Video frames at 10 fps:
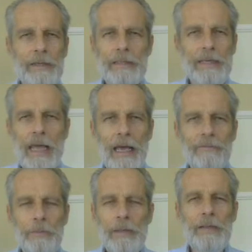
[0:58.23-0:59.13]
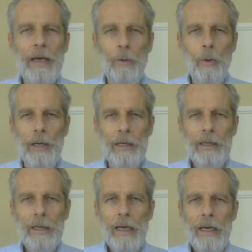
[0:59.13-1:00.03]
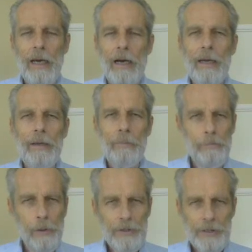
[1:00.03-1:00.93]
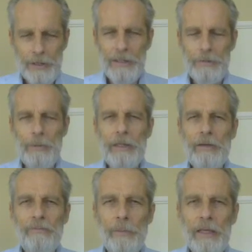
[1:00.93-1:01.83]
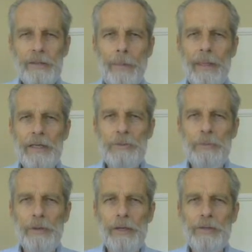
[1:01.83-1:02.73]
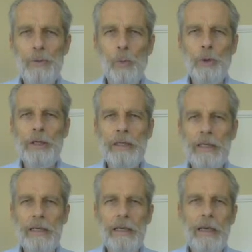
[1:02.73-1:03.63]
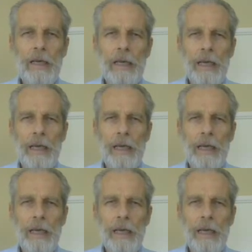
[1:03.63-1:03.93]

doesn't have to be that way. I personally, speaking from experience, working in